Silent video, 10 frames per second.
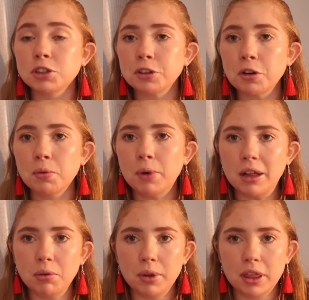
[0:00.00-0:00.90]
so
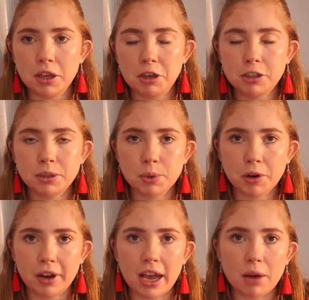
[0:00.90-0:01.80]
well with the YouTube
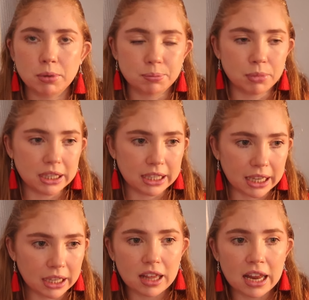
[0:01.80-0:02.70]
career I was
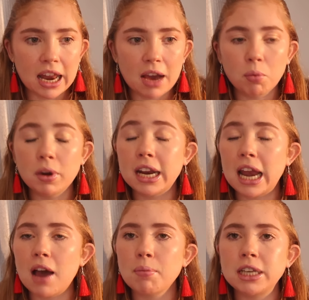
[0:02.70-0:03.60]
building. It would
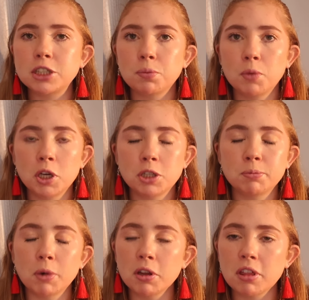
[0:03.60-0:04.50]
allow me to
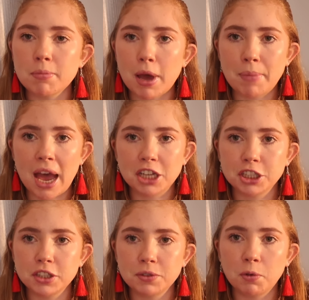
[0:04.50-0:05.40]
merge both of my
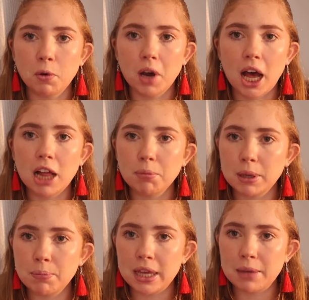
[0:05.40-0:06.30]
passions for
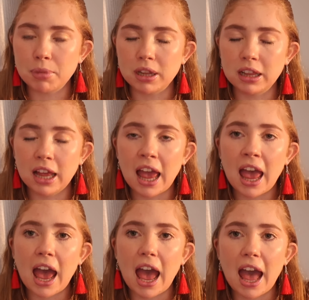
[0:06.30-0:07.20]
helping people
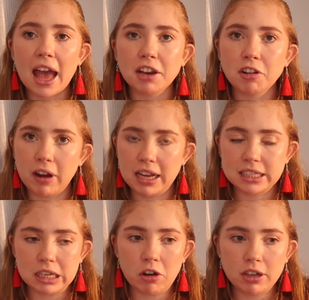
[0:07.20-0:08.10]
and
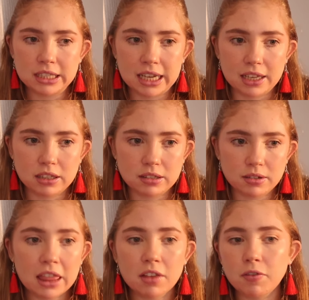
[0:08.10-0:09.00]
creating content.
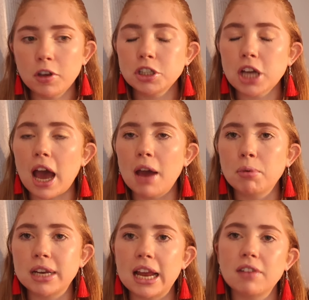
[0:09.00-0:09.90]
In the future, I
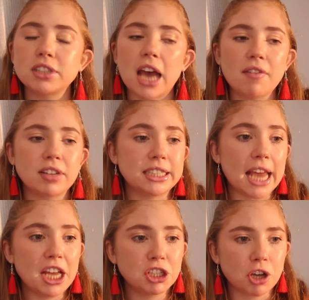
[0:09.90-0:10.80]
would love to have a
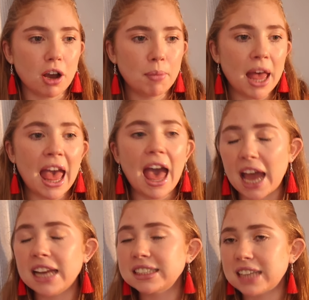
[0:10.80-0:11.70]
day job
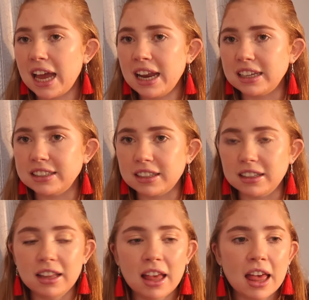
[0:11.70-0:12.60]
and a side
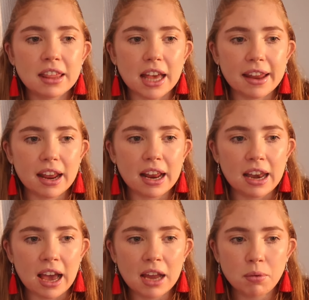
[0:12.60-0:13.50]
hustle that
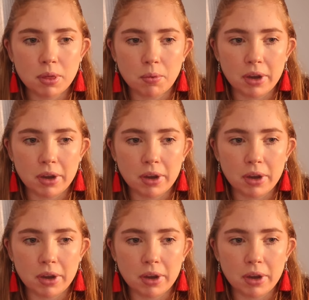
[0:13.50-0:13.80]
align with